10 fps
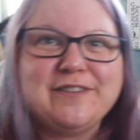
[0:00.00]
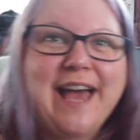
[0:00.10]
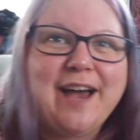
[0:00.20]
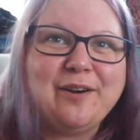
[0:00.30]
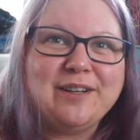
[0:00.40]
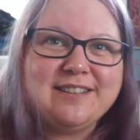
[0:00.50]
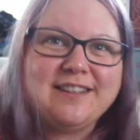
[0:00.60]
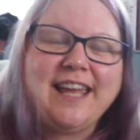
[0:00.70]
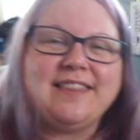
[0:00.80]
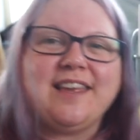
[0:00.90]
now and
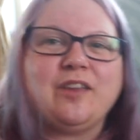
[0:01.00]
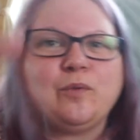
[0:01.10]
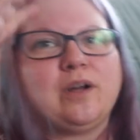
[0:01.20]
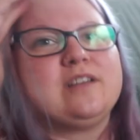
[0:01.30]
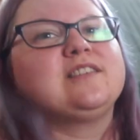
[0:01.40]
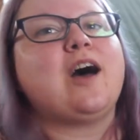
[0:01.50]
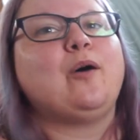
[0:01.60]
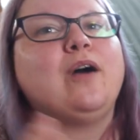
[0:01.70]
get the other one. So,